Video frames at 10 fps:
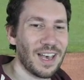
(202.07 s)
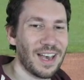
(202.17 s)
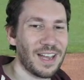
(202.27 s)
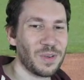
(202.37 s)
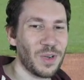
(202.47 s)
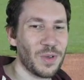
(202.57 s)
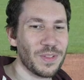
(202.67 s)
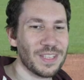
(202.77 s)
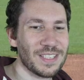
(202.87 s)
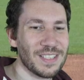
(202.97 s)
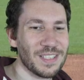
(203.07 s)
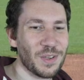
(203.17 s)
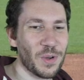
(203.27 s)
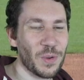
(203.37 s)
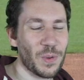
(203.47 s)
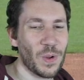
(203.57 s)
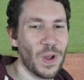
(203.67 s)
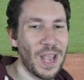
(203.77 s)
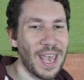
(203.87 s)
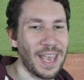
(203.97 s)
I don't know. This isn't
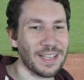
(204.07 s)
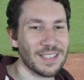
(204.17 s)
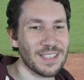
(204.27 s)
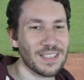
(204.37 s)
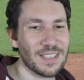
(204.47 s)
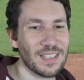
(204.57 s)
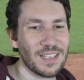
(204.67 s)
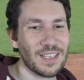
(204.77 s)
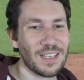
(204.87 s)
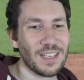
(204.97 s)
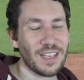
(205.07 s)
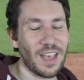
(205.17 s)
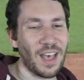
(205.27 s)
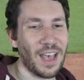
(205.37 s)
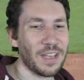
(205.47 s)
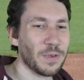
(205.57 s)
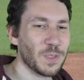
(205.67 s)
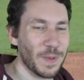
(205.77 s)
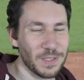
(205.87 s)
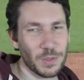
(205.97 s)
correct. I know
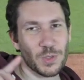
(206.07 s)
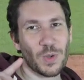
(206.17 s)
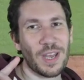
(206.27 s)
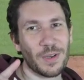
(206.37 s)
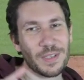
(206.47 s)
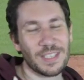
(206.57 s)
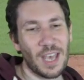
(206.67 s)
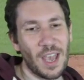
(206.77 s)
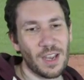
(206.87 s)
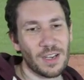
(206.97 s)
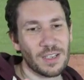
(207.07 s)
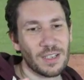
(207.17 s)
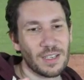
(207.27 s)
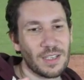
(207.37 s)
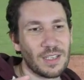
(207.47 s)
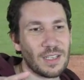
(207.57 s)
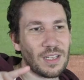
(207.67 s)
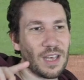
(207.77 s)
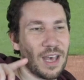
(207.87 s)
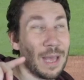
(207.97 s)
Spencer Strider is higher.
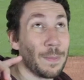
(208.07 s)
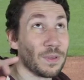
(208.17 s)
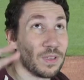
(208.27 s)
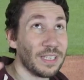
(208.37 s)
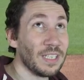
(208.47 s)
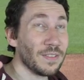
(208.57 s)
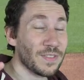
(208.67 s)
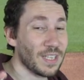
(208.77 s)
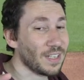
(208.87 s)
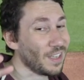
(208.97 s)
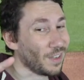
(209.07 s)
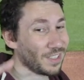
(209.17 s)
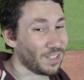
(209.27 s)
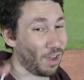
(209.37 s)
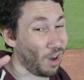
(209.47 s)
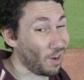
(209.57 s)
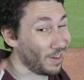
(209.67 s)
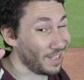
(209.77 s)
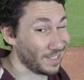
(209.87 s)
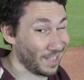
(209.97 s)
I believe Sandy
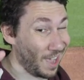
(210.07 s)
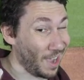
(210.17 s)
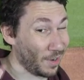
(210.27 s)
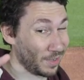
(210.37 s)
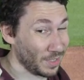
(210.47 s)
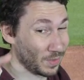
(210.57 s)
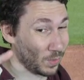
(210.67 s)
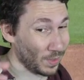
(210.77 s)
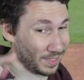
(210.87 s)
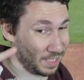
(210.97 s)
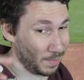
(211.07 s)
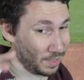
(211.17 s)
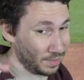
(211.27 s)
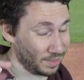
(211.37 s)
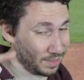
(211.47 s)
Alcantara is higher in his four-seamer.